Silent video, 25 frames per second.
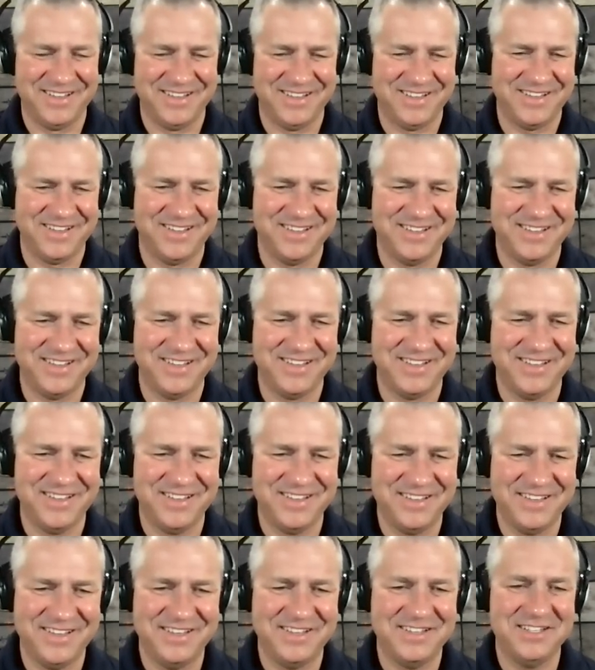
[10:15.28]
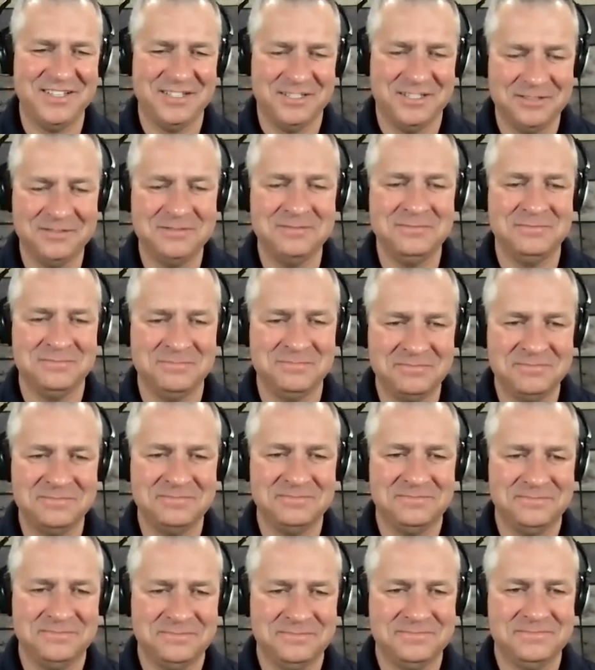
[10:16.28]

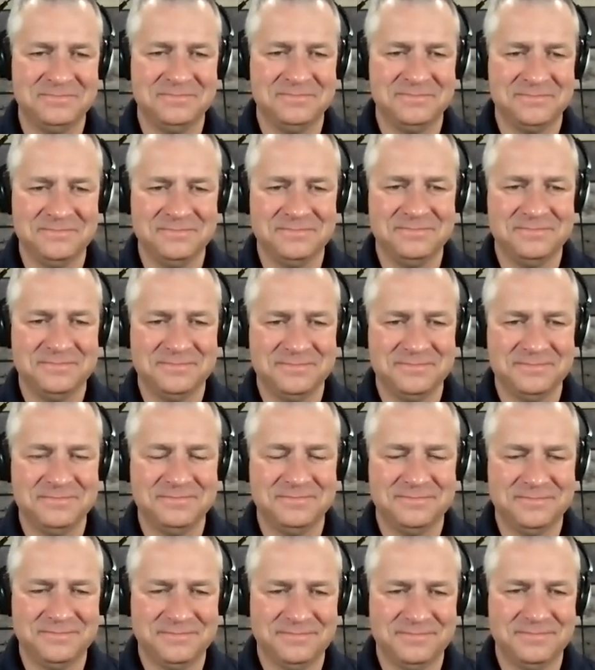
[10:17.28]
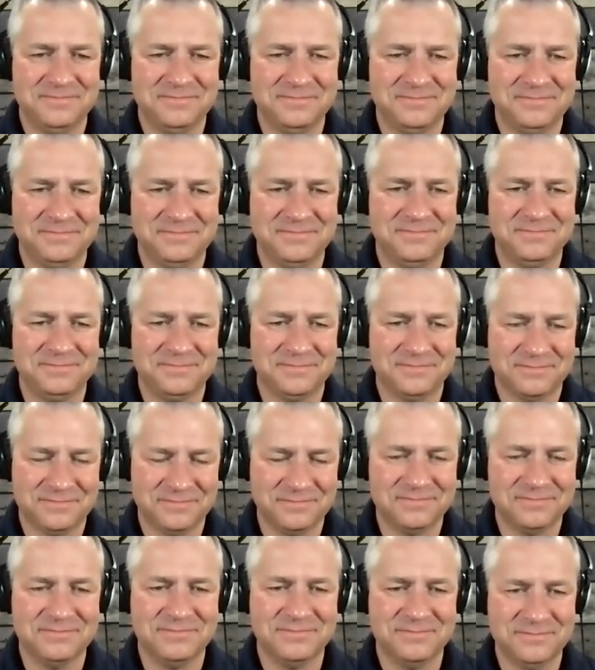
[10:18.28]

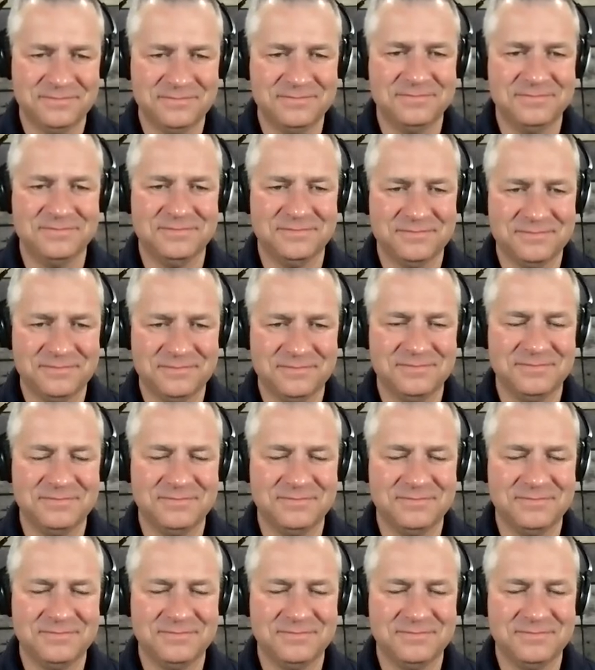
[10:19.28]
(not speaking)